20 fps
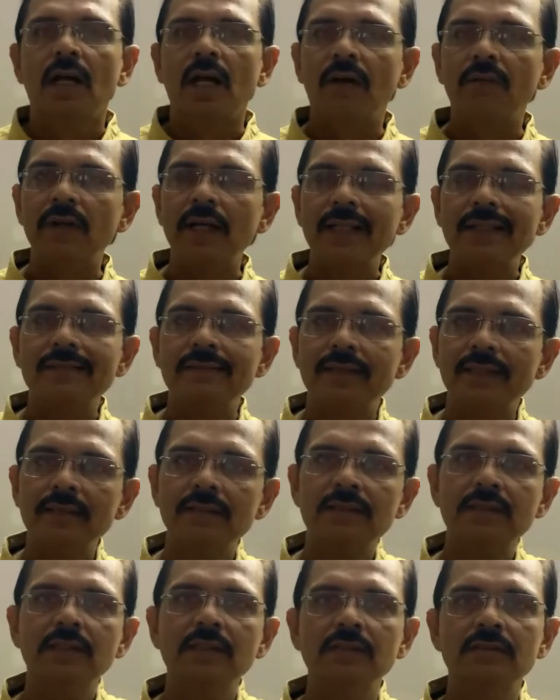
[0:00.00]
Our
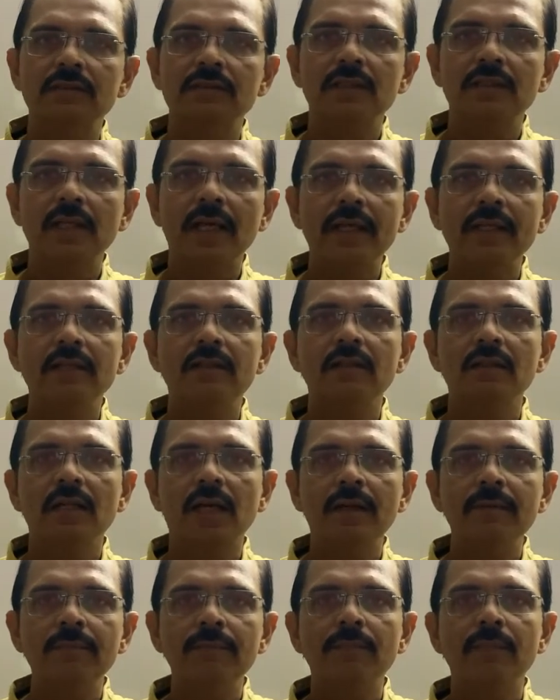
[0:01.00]
ancestors like
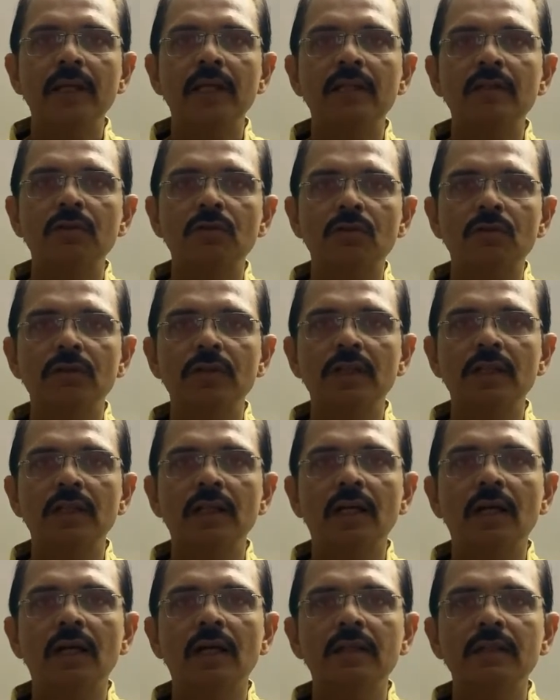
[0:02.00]
ape man,
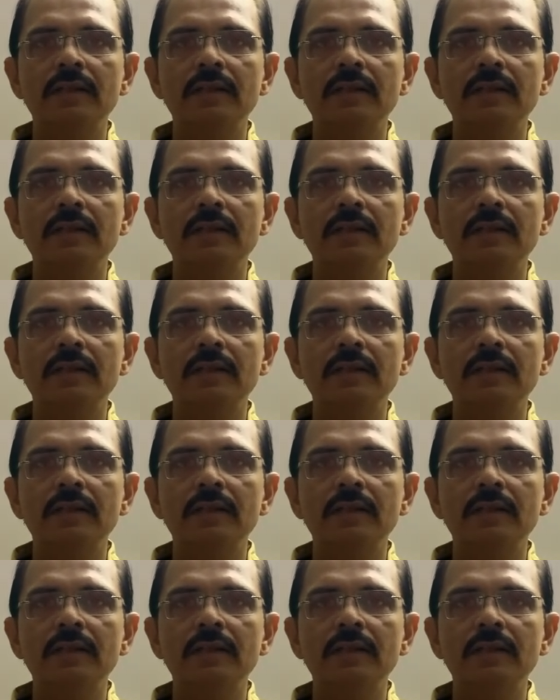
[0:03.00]
gorilla,